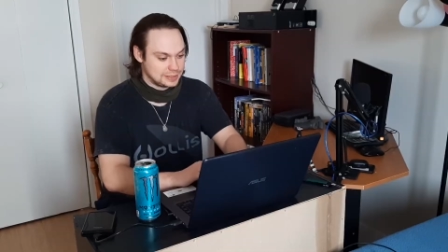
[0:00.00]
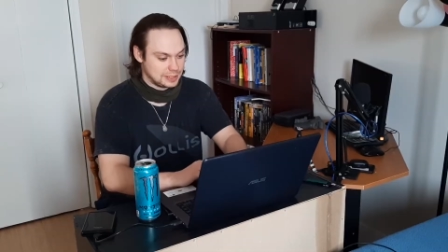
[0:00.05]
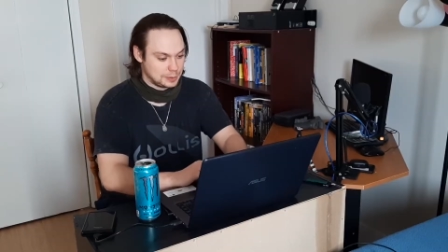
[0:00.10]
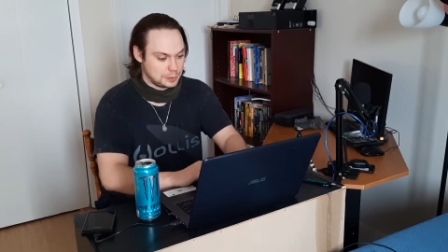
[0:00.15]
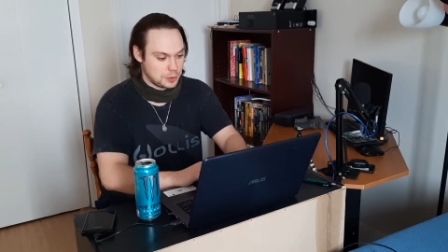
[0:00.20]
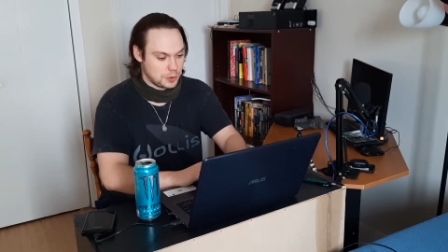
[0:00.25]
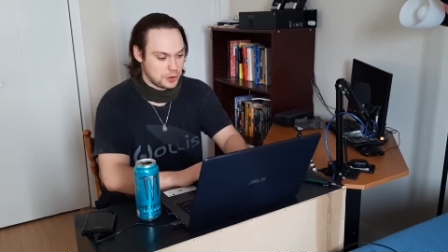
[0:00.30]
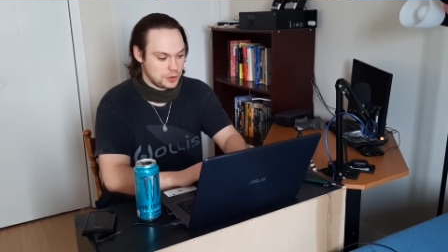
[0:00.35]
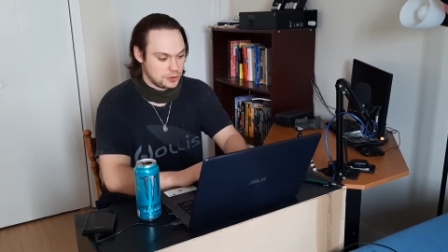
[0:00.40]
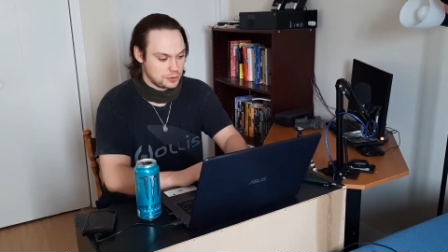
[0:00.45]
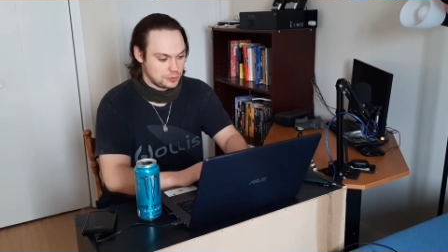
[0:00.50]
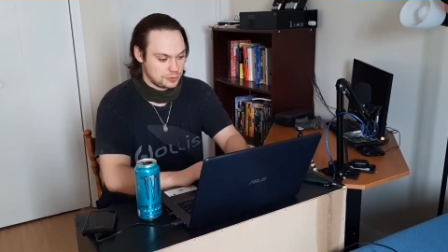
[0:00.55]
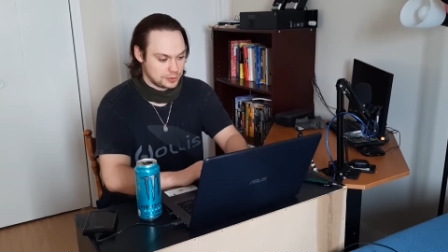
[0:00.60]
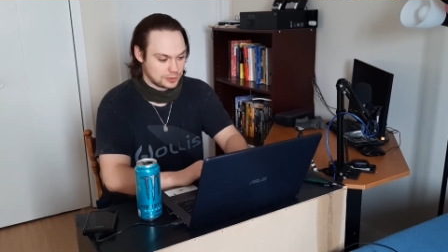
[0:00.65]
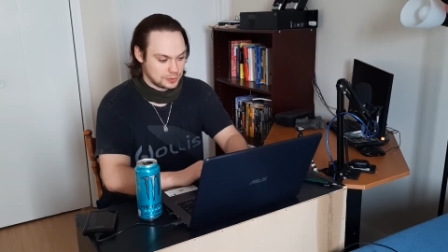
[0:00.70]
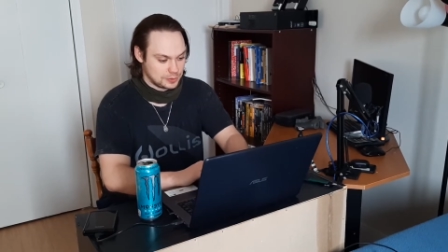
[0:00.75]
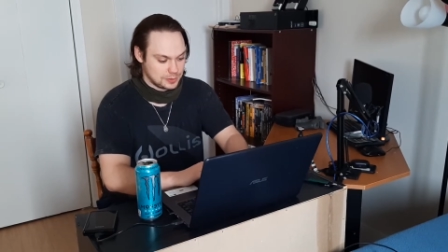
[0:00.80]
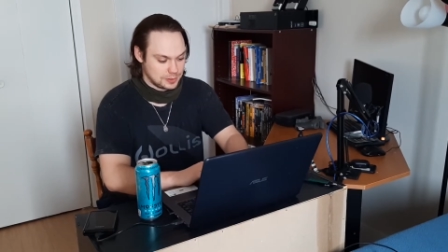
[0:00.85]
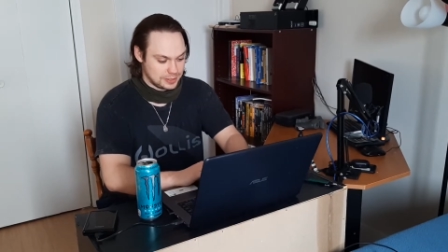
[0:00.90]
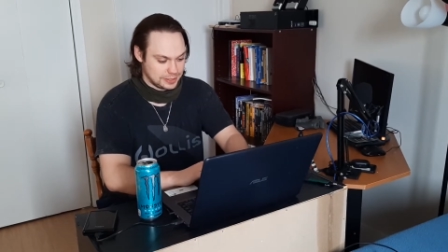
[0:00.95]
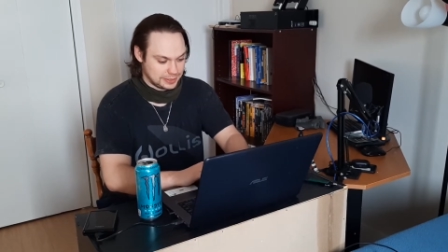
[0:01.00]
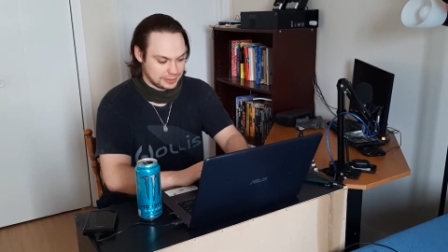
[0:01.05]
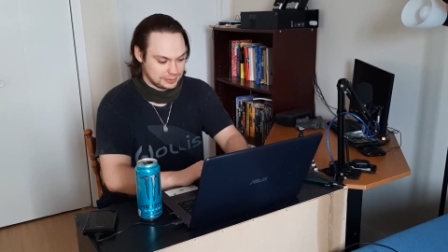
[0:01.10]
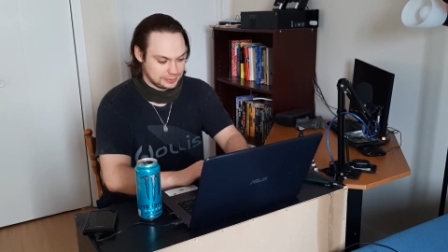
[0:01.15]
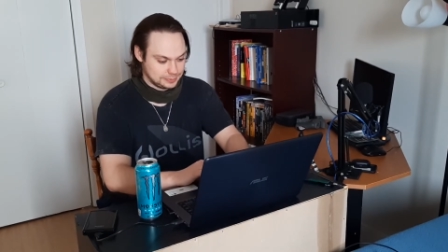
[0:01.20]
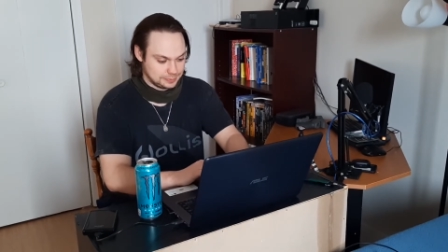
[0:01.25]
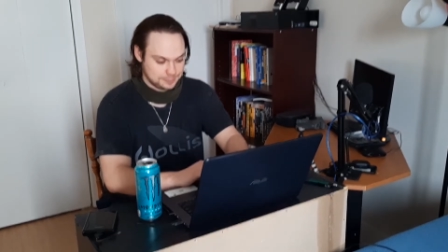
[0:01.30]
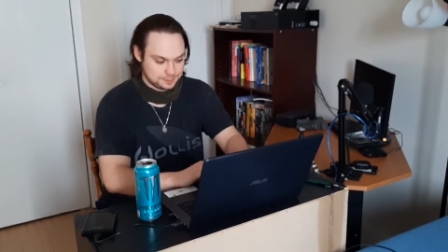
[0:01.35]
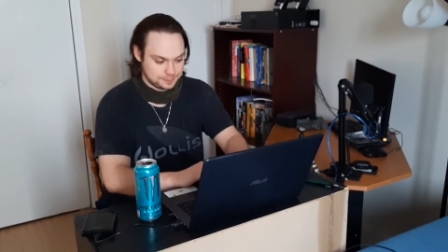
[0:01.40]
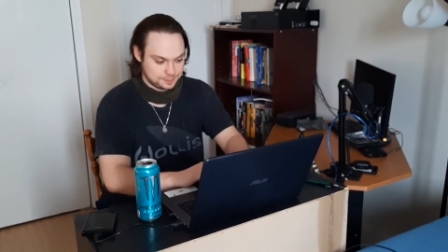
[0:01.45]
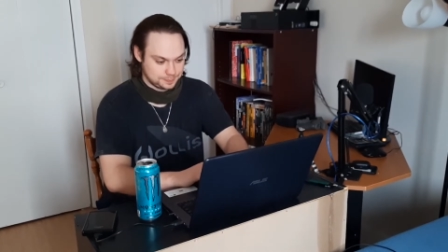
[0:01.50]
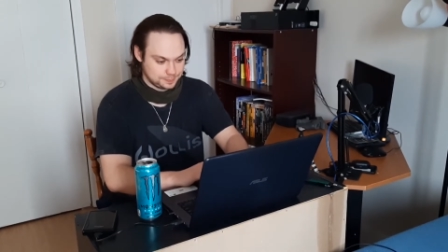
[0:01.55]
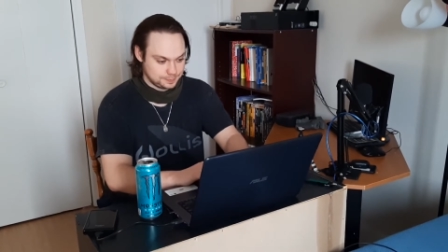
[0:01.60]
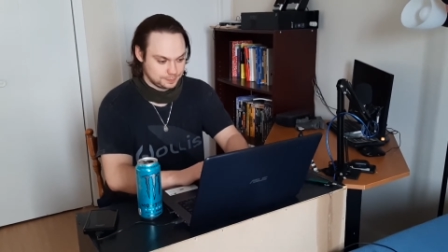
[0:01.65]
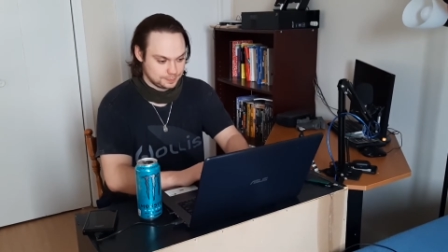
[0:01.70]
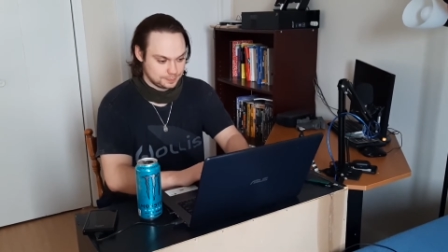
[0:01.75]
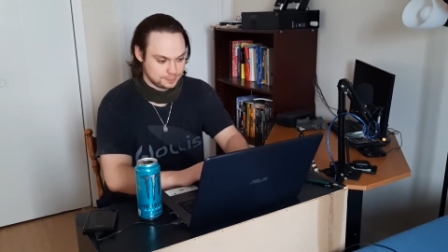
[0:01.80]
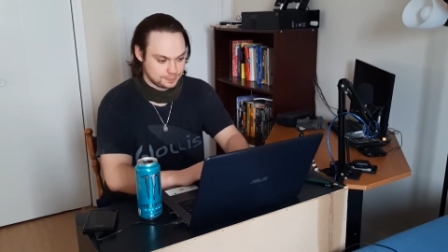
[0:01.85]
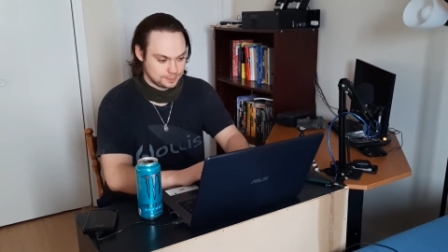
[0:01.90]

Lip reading: Ultimately, you need to find a system to